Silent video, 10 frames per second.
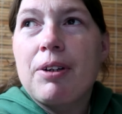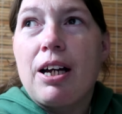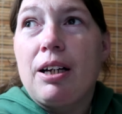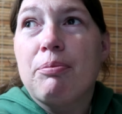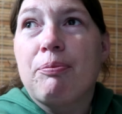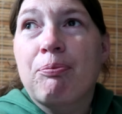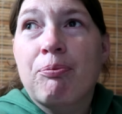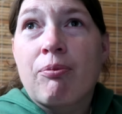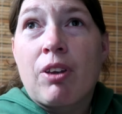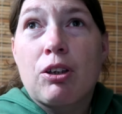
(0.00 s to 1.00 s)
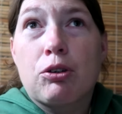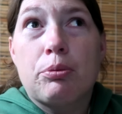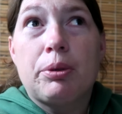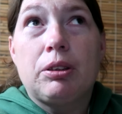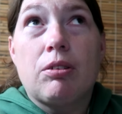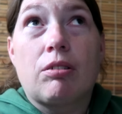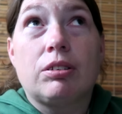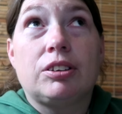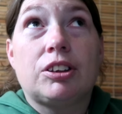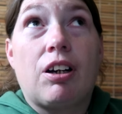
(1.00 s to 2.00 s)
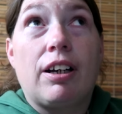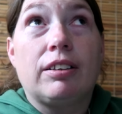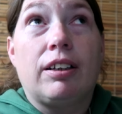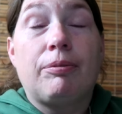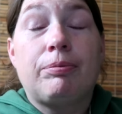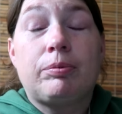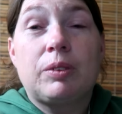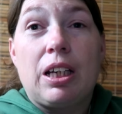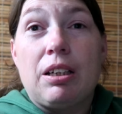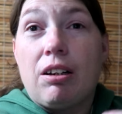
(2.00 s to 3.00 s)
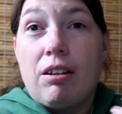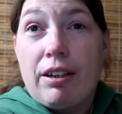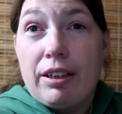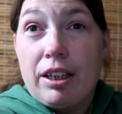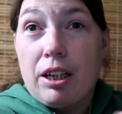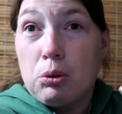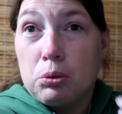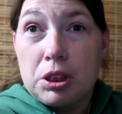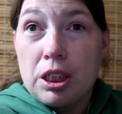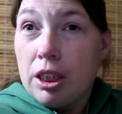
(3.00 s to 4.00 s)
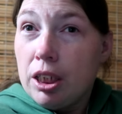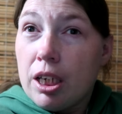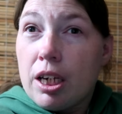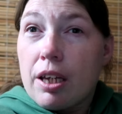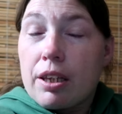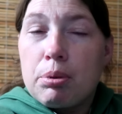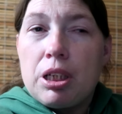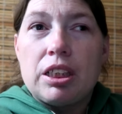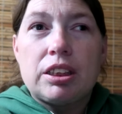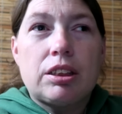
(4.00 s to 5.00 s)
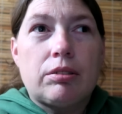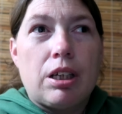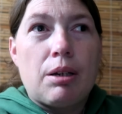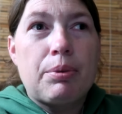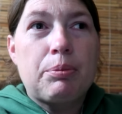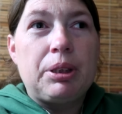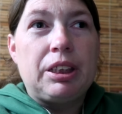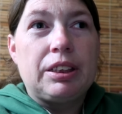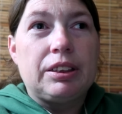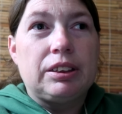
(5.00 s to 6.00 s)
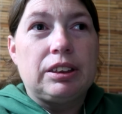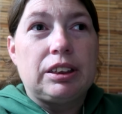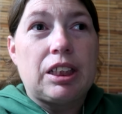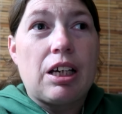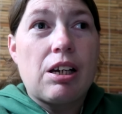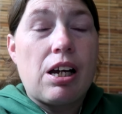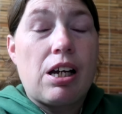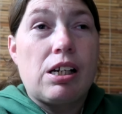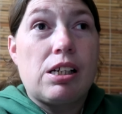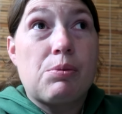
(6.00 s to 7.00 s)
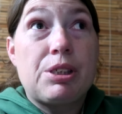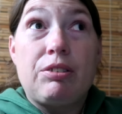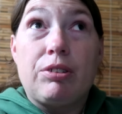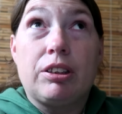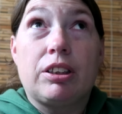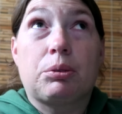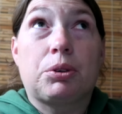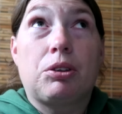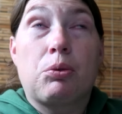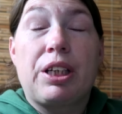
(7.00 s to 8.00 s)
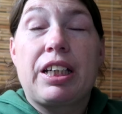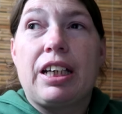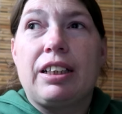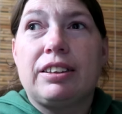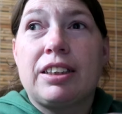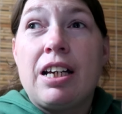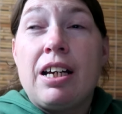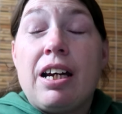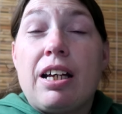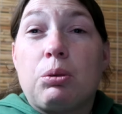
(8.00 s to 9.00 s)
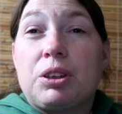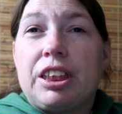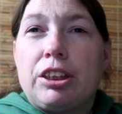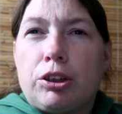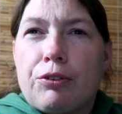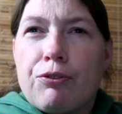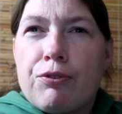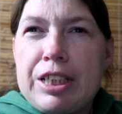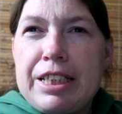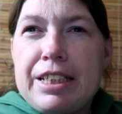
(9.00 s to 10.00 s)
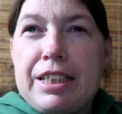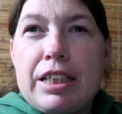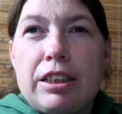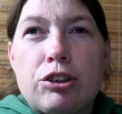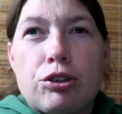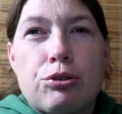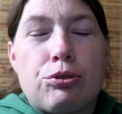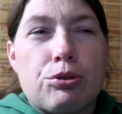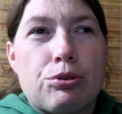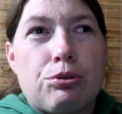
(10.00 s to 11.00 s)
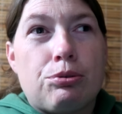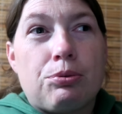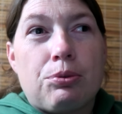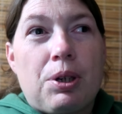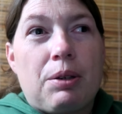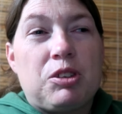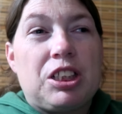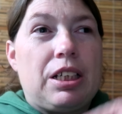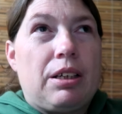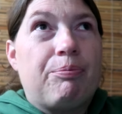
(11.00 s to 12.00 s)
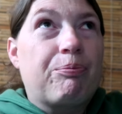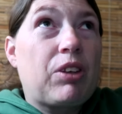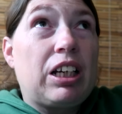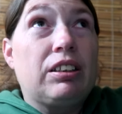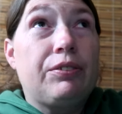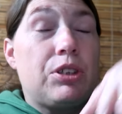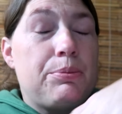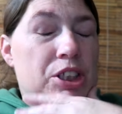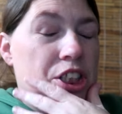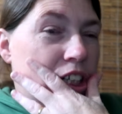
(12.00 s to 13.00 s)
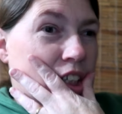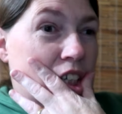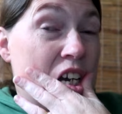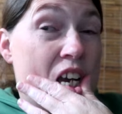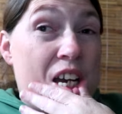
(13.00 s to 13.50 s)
Um, Cooper, Lachlan, Tyler and I held the plaster up because uh, we didn't realise it was a long weekend, and there was an extra fee to do um, to get a lifting machine,